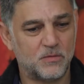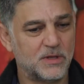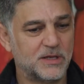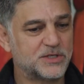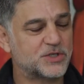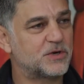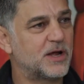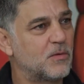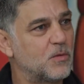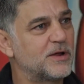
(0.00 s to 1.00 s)
let's try
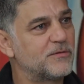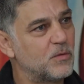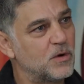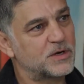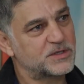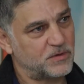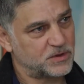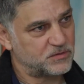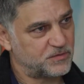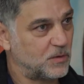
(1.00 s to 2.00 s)
whatever works
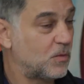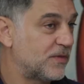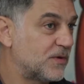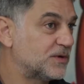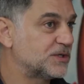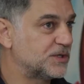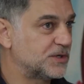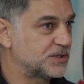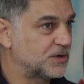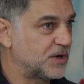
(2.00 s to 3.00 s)
philosophy when there is a
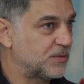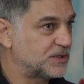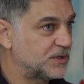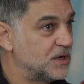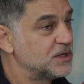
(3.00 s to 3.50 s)
disagreement.